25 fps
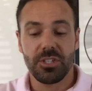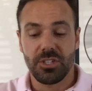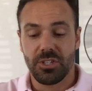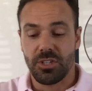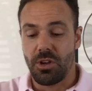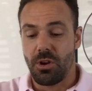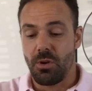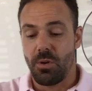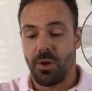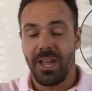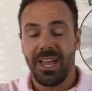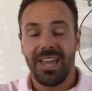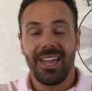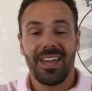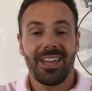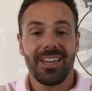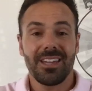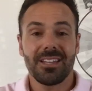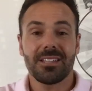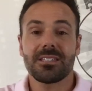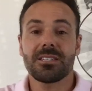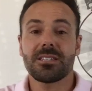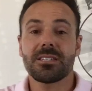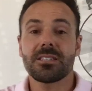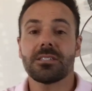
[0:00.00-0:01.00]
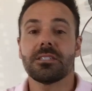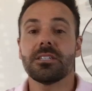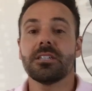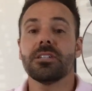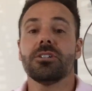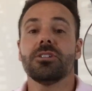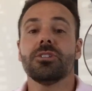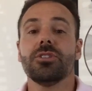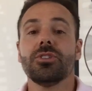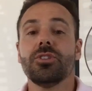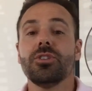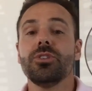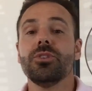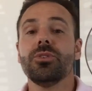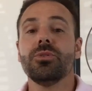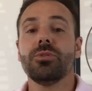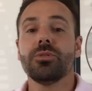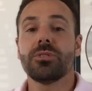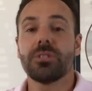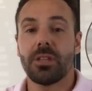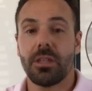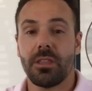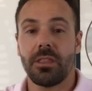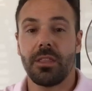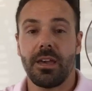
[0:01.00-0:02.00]
So it's still new
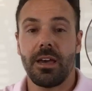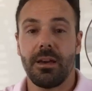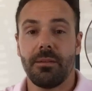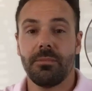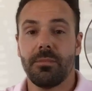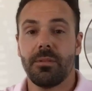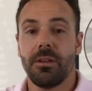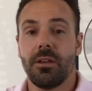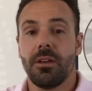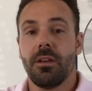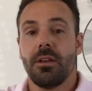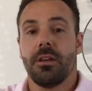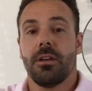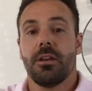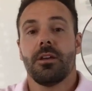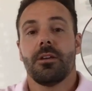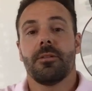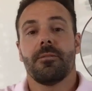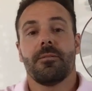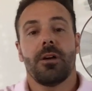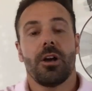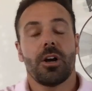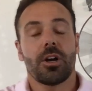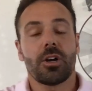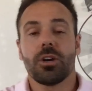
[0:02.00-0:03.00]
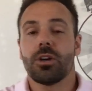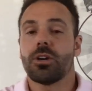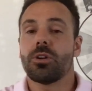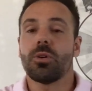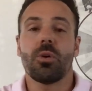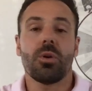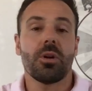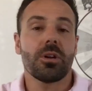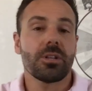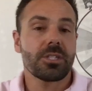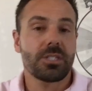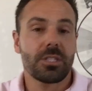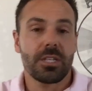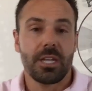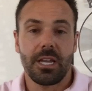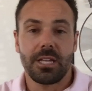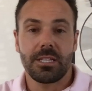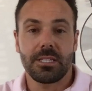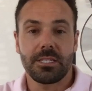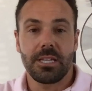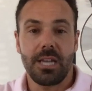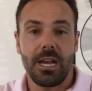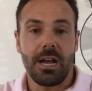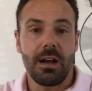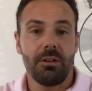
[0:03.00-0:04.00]
to them. A good horse
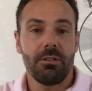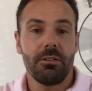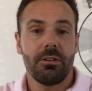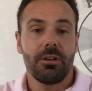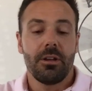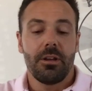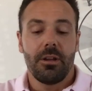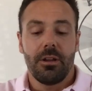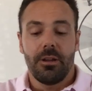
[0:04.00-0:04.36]
stands out.